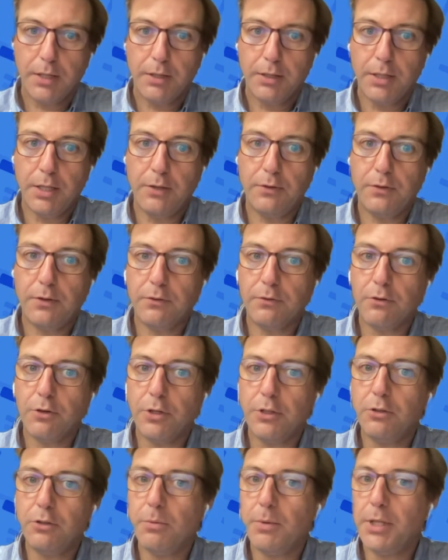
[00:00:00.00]
this is
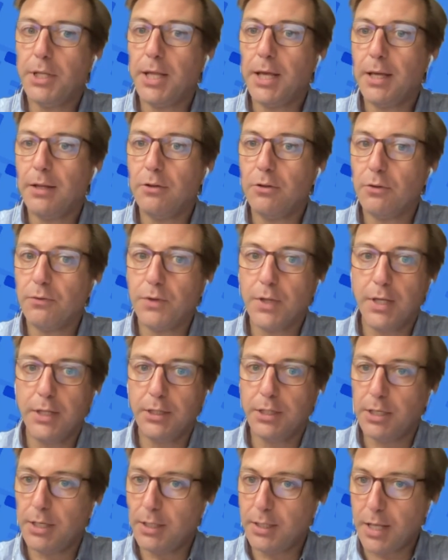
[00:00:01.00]
going to be the end of the
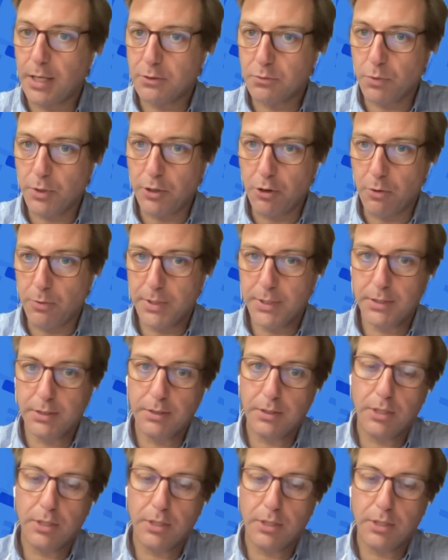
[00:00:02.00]
internet as we know it.